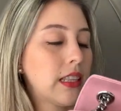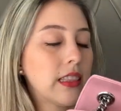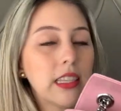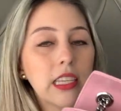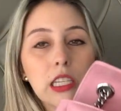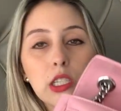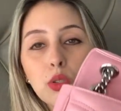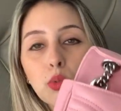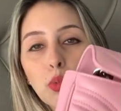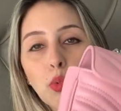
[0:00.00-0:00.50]

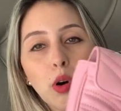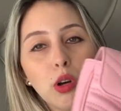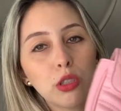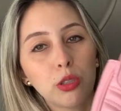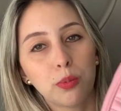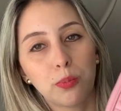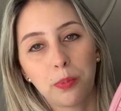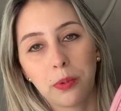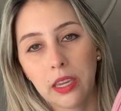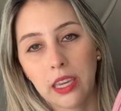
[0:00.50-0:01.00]
this
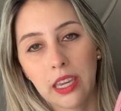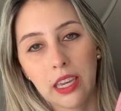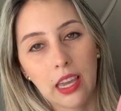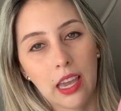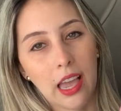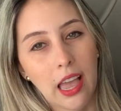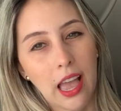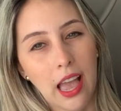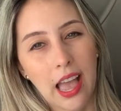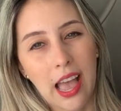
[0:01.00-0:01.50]
won't be
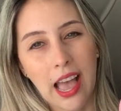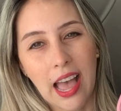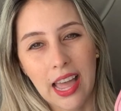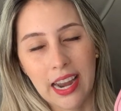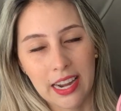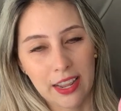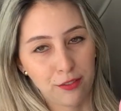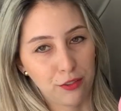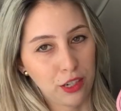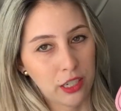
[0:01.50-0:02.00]

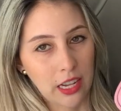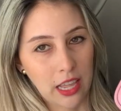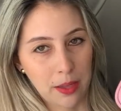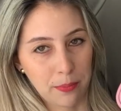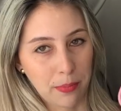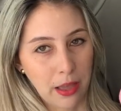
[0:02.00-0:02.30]
an everyday